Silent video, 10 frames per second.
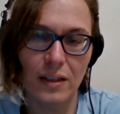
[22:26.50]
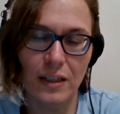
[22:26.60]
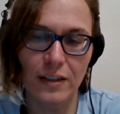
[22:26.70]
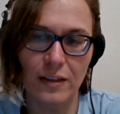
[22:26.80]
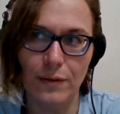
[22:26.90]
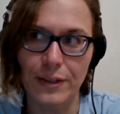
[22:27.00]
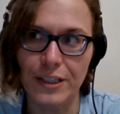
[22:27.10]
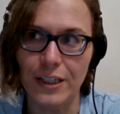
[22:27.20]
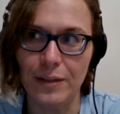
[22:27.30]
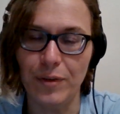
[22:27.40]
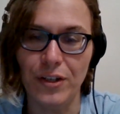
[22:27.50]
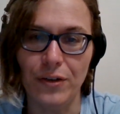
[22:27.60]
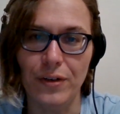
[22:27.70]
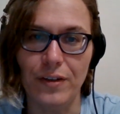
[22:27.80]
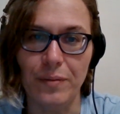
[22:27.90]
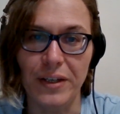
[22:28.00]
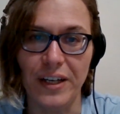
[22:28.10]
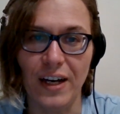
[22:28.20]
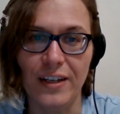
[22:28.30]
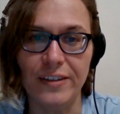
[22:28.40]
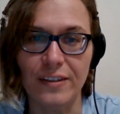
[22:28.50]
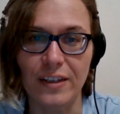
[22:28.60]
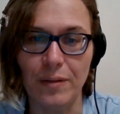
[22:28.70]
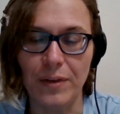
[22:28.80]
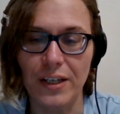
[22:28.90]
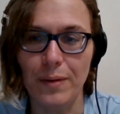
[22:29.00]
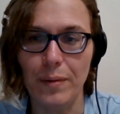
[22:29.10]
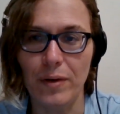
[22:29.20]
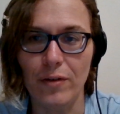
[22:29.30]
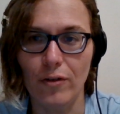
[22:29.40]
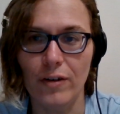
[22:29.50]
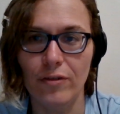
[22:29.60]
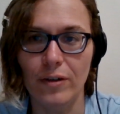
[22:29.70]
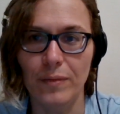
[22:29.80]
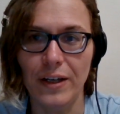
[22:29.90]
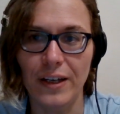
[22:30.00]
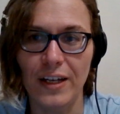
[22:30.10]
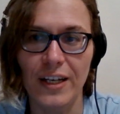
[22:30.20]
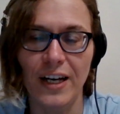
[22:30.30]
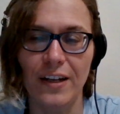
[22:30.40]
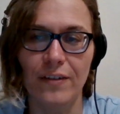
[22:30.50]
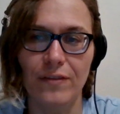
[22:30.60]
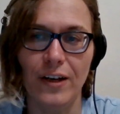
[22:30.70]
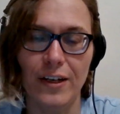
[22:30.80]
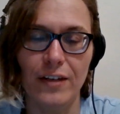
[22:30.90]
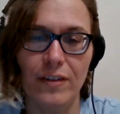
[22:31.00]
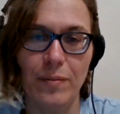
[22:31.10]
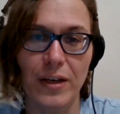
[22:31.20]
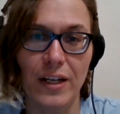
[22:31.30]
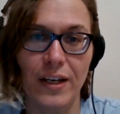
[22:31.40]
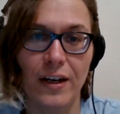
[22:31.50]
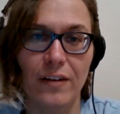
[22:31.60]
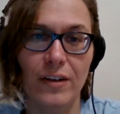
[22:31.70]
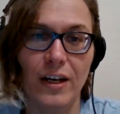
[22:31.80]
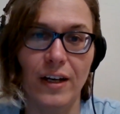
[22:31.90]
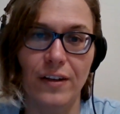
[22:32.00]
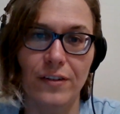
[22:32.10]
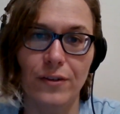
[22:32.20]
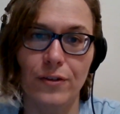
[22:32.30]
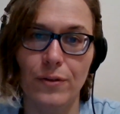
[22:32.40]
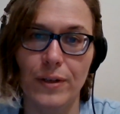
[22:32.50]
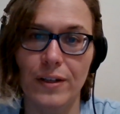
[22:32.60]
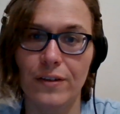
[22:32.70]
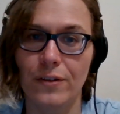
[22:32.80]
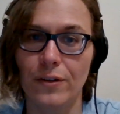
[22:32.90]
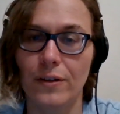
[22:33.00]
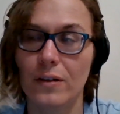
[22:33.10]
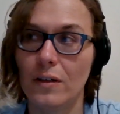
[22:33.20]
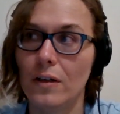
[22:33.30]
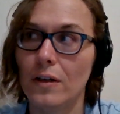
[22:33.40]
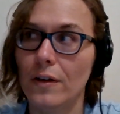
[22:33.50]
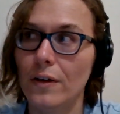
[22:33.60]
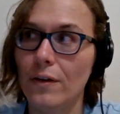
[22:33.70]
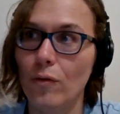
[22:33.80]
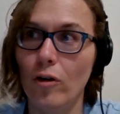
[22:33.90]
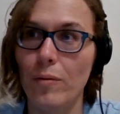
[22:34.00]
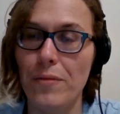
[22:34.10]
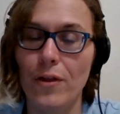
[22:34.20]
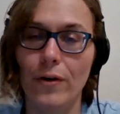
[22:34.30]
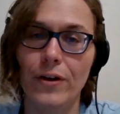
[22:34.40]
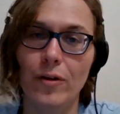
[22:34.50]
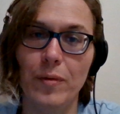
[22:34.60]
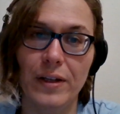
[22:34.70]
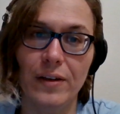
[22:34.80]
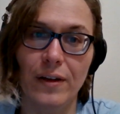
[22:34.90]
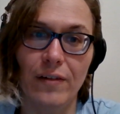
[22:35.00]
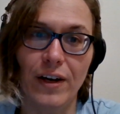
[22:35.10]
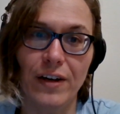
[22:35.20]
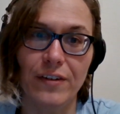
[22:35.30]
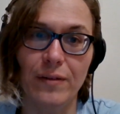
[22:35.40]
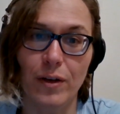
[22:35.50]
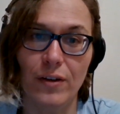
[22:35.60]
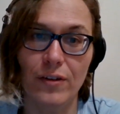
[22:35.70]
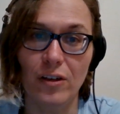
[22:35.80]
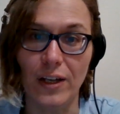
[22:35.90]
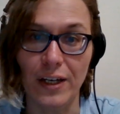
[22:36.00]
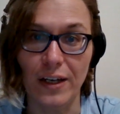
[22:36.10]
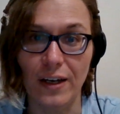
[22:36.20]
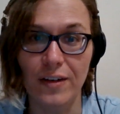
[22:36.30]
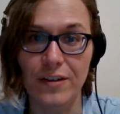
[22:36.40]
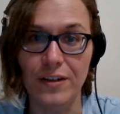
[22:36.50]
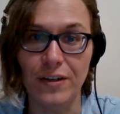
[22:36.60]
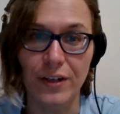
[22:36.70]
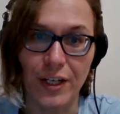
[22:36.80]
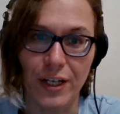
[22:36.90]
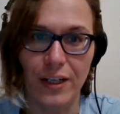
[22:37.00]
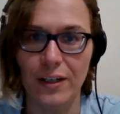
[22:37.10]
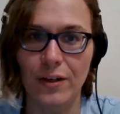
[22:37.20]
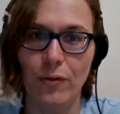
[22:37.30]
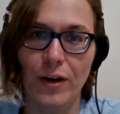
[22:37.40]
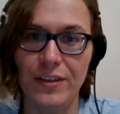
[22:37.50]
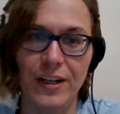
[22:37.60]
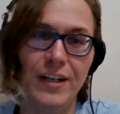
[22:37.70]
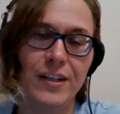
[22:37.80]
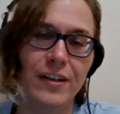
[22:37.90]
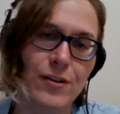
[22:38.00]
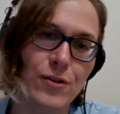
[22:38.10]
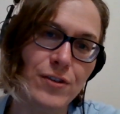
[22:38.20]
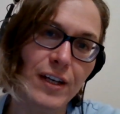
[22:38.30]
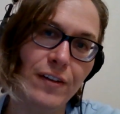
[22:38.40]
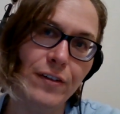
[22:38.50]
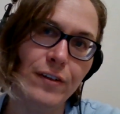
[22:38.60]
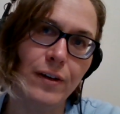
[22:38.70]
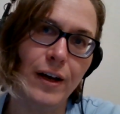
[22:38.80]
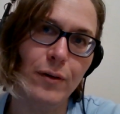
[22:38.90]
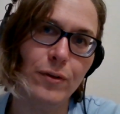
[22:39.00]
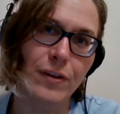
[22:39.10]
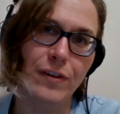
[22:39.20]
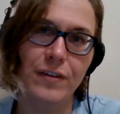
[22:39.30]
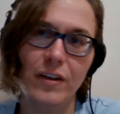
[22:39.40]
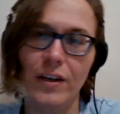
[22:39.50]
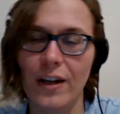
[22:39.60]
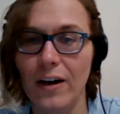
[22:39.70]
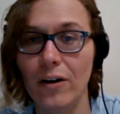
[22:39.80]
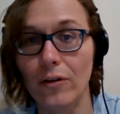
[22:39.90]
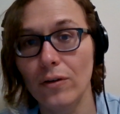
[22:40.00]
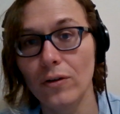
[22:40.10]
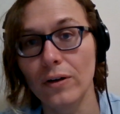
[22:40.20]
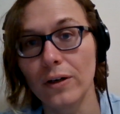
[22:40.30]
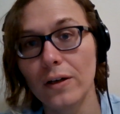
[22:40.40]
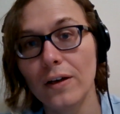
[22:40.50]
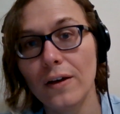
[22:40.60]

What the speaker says: this is what she had been doing to me, like isolating me, keeping me free from like any kind of, not giving me any kind of kindness or sweetness or warmth or human affection, but also like engineering it in ways that I didn't understand so that I wouldn't seek it out, or